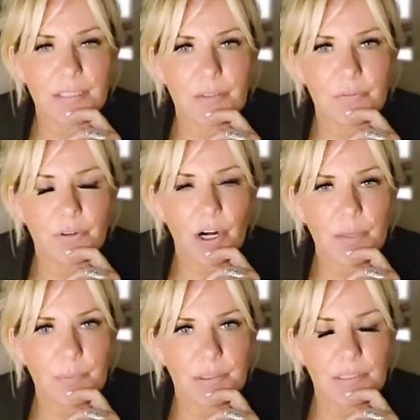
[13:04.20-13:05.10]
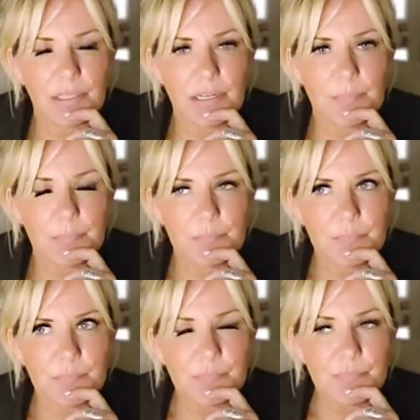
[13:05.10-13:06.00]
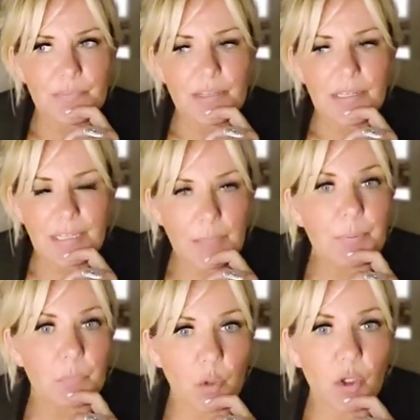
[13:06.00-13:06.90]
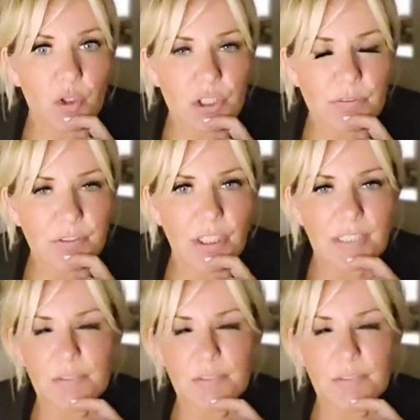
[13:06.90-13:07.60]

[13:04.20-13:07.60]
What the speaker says: the environment. Keeping watch, if you like.